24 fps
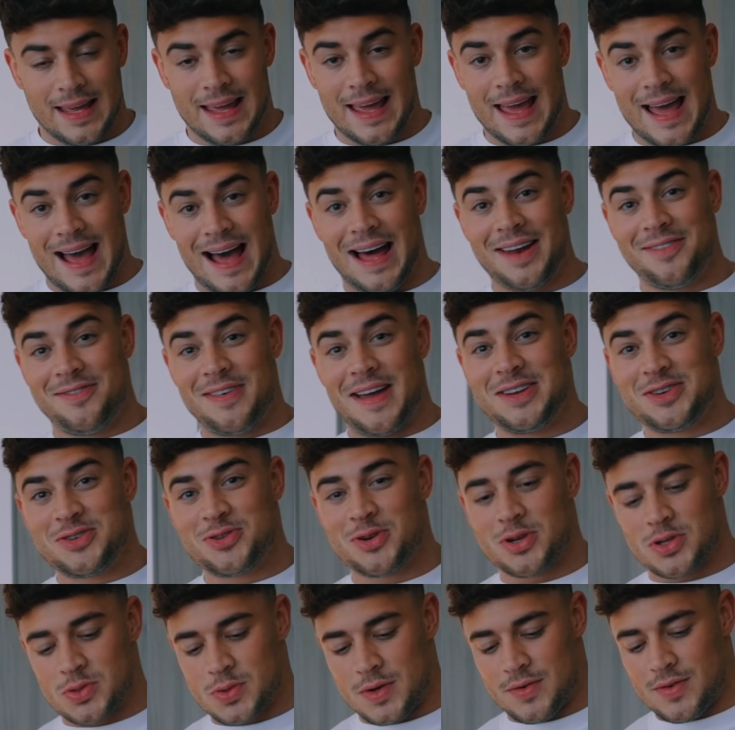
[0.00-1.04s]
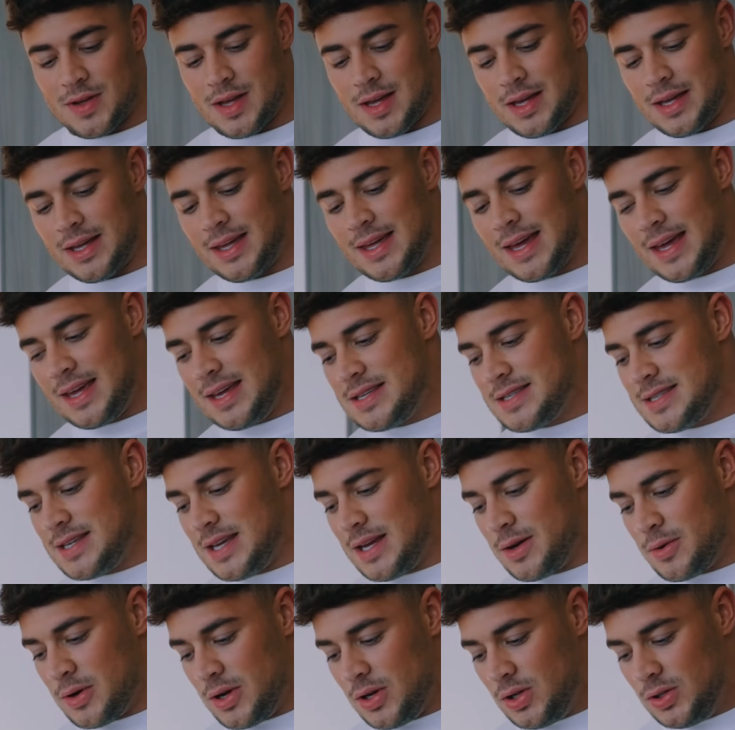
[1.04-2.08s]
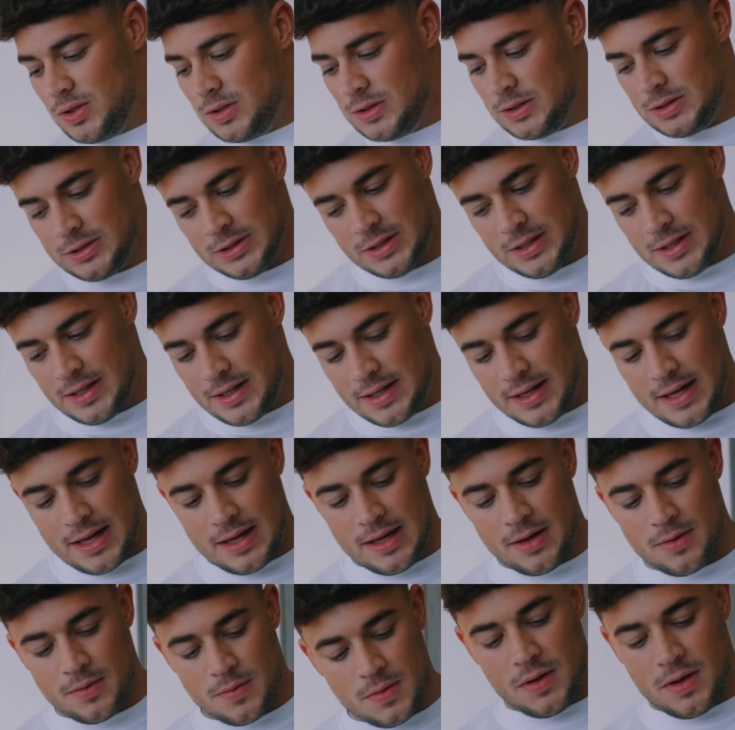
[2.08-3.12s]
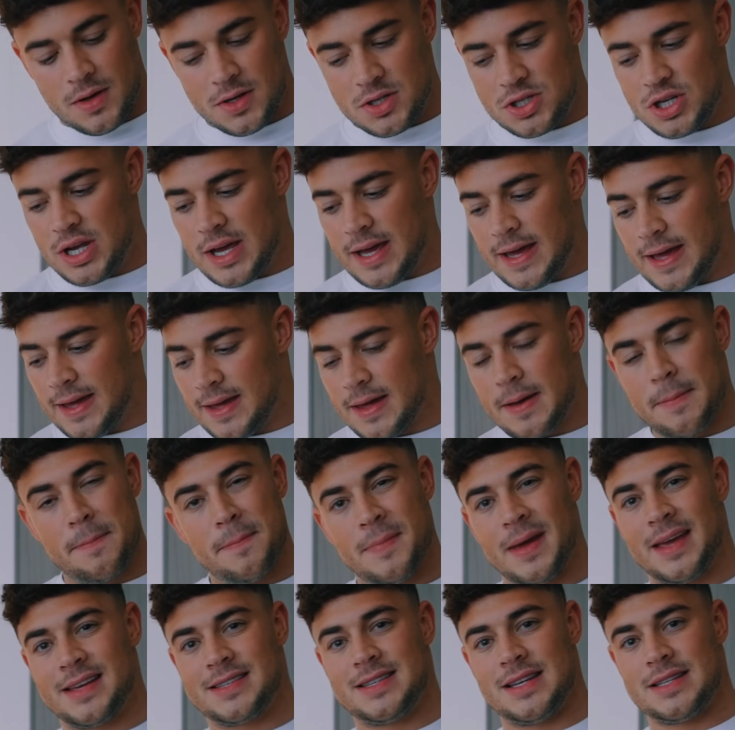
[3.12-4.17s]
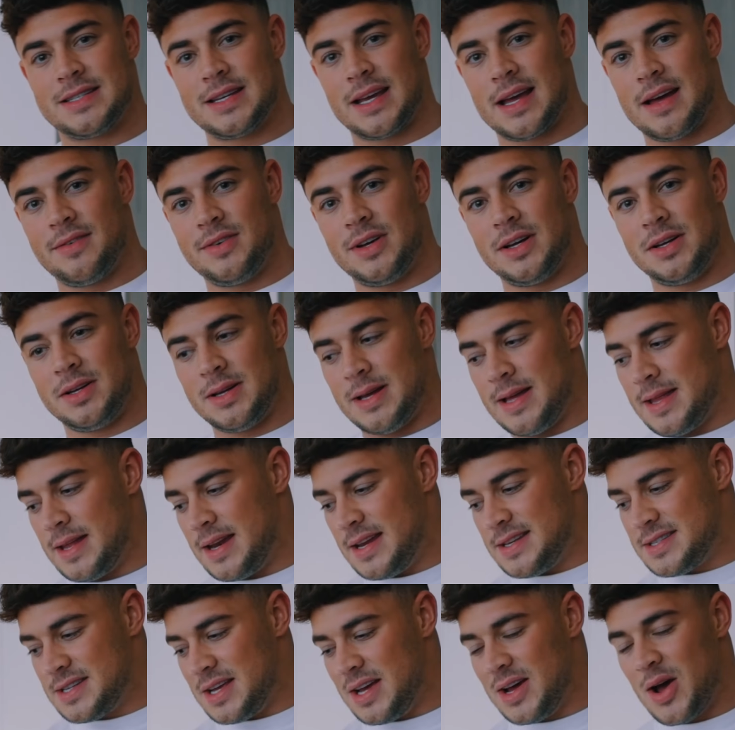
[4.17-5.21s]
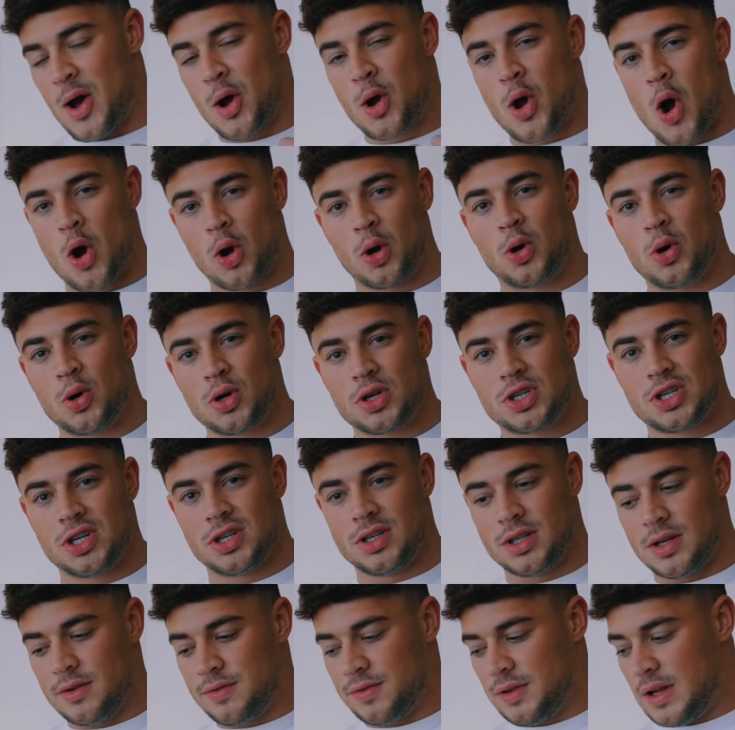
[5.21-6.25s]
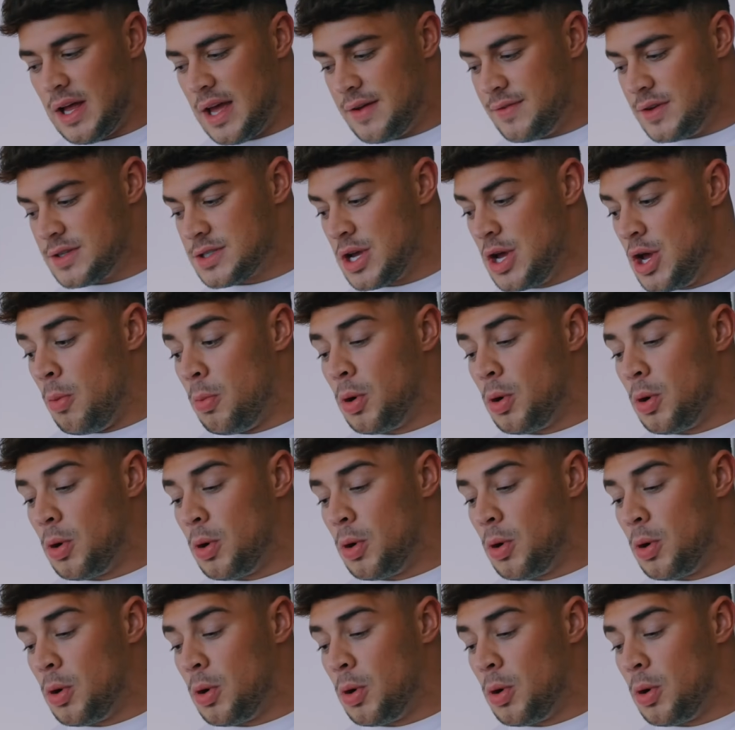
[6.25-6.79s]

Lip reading: Get adventurous with it. Get your cereal, get your shake and mix it together, and it's a concoction of flavors.